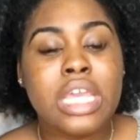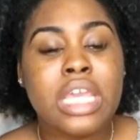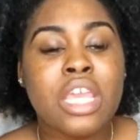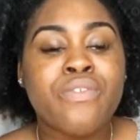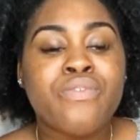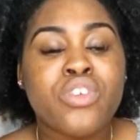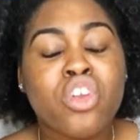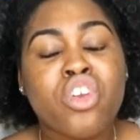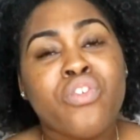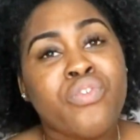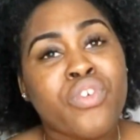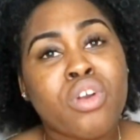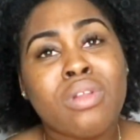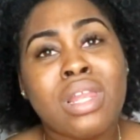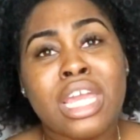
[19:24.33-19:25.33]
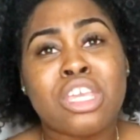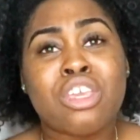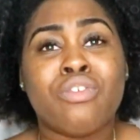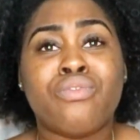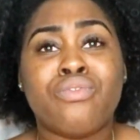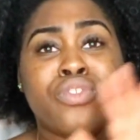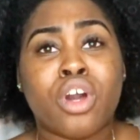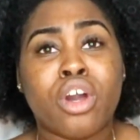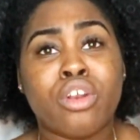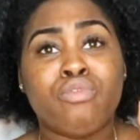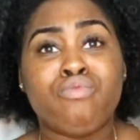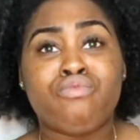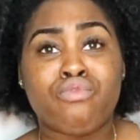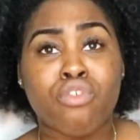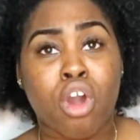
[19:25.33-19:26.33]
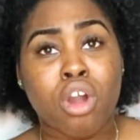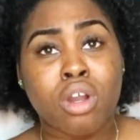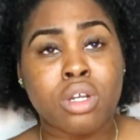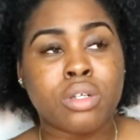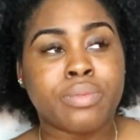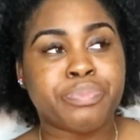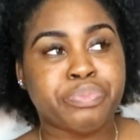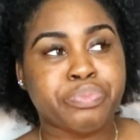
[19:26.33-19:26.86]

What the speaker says: If you feel like you've done wrong